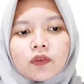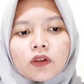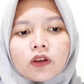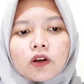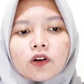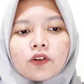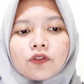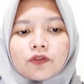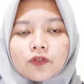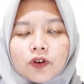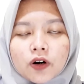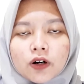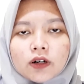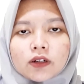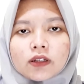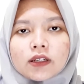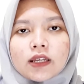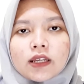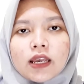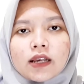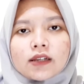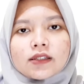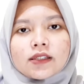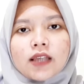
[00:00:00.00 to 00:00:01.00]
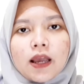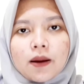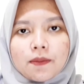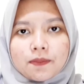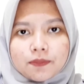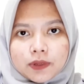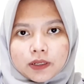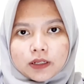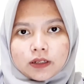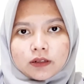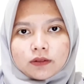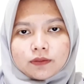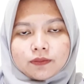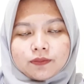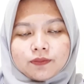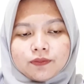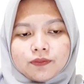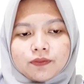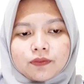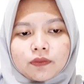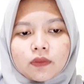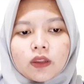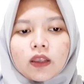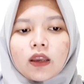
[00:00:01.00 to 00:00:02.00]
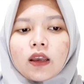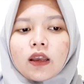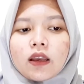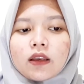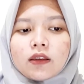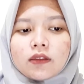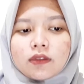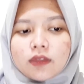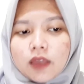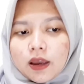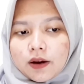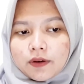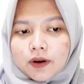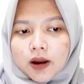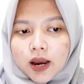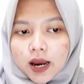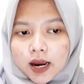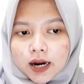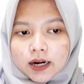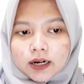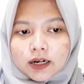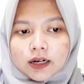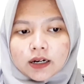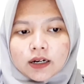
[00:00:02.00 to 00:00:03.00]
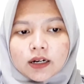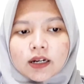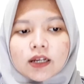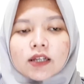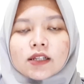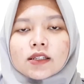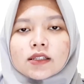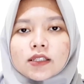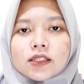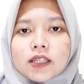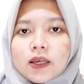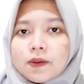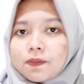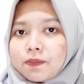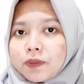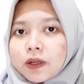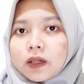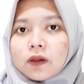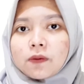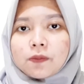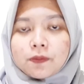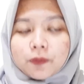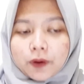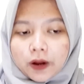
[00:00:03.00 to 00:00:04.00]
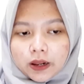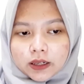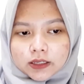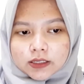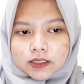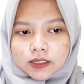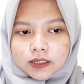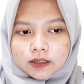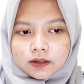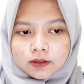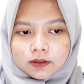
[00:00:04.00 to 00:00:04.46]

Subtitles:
For the example, there are simple present,